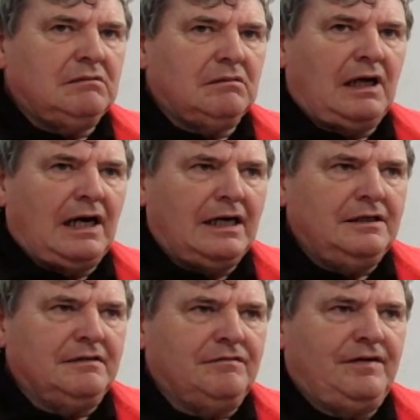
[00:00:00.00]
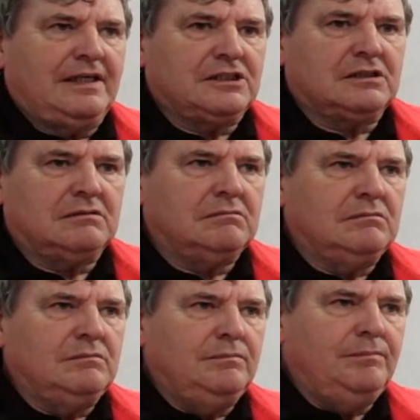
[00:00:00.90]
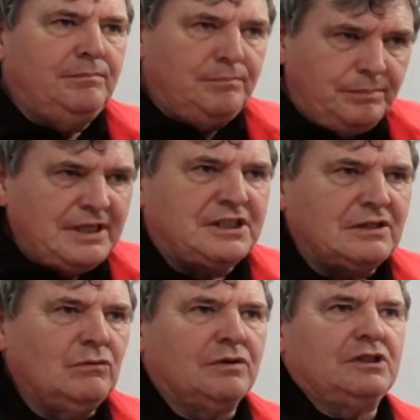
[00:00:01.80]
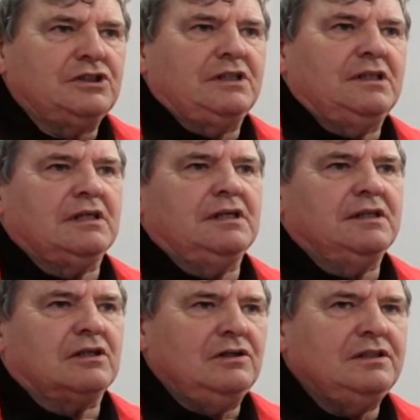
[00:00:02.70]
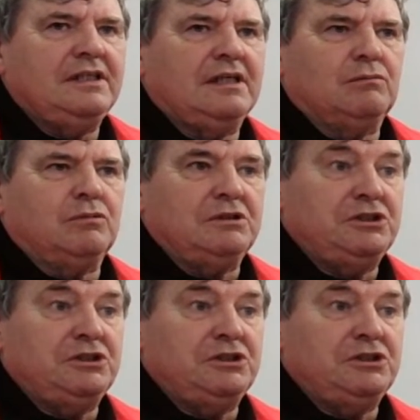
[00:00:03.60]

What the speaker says: hard and fast basic runners in the county that would